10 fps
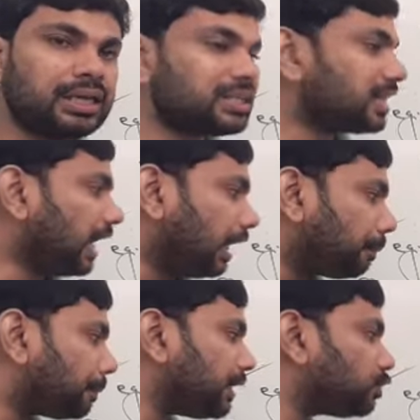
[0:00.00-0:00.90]
It is
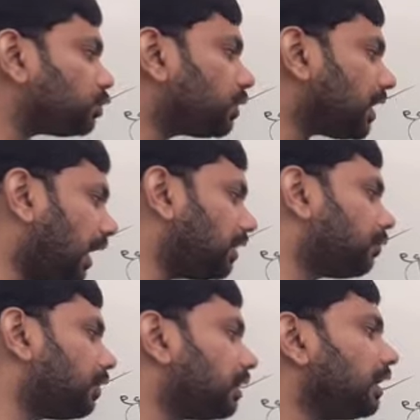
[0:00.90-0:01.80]
helping to
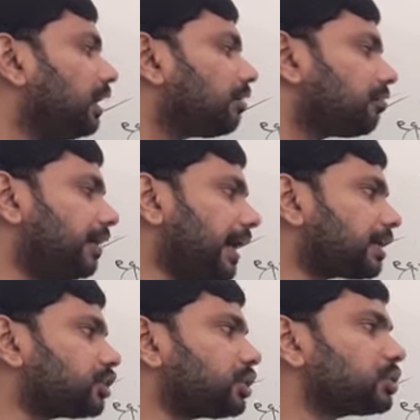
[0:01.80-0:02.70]
convert
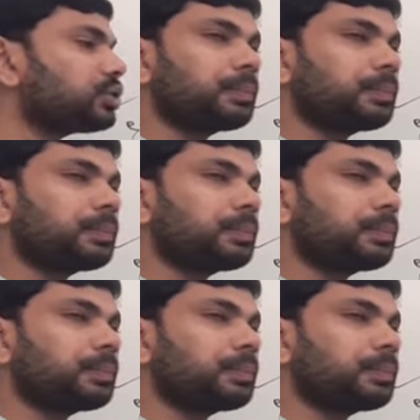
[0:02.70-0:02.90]
reactant